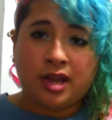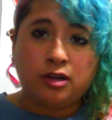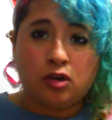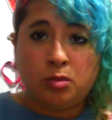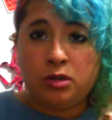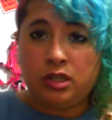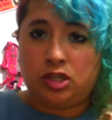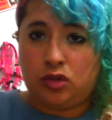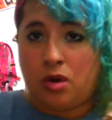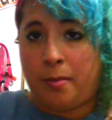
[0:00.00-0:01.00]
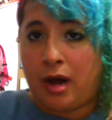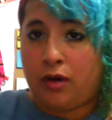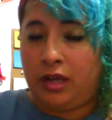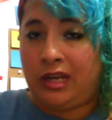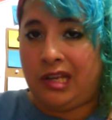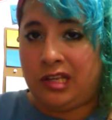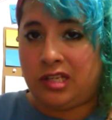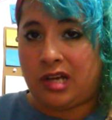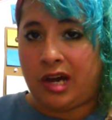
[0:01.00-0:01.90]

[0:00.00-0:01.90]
I normally do about it is